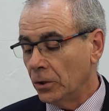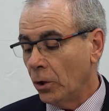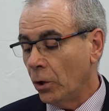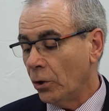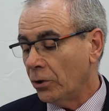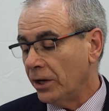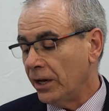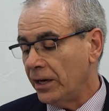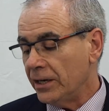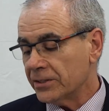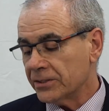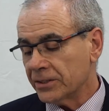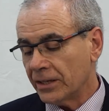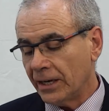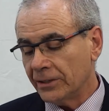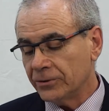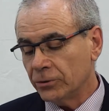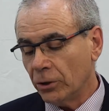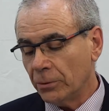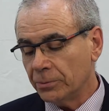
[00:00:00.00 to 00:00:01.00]
or else
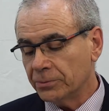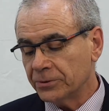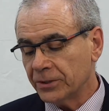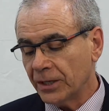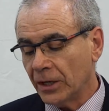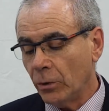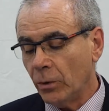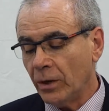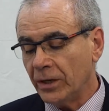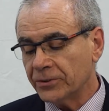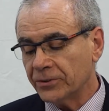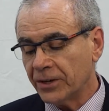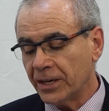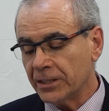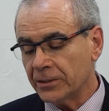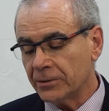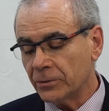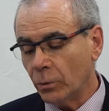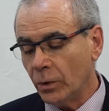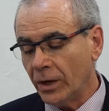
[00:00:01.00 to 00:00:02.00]
adopt a
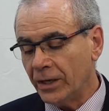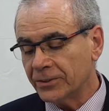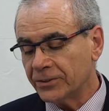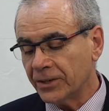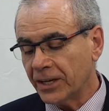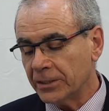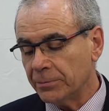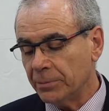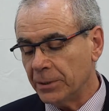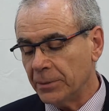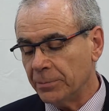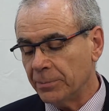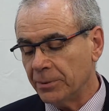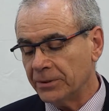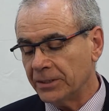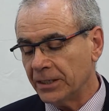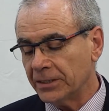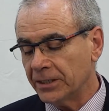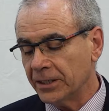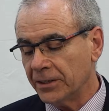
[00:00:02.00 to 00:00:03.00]
well-trained
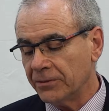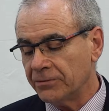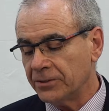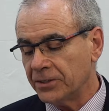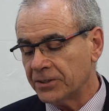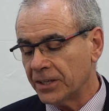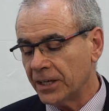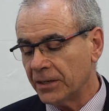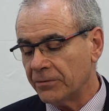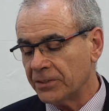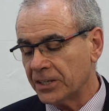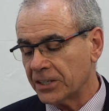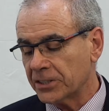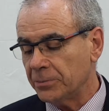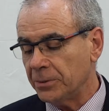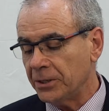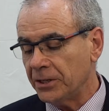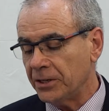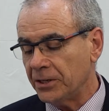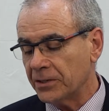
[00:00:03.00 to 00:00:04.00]
people that give the service
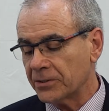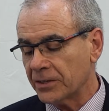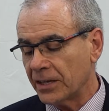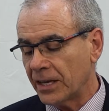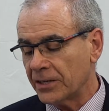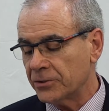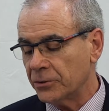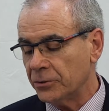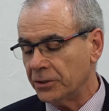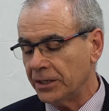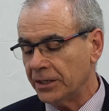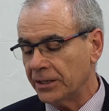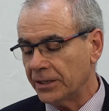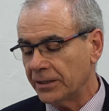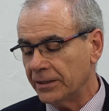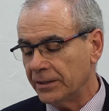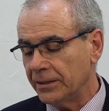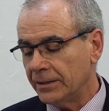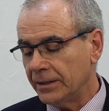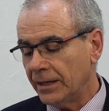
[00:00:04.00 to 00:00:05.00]
experience as
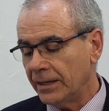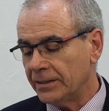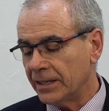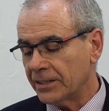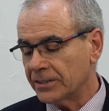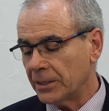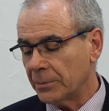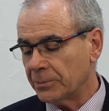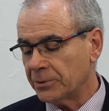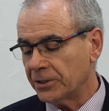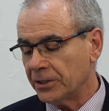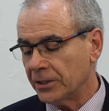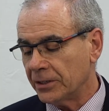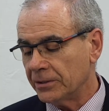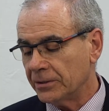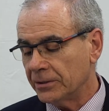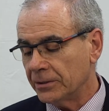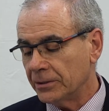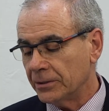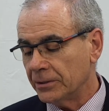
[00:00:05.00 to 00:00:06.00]
unique and exceptional,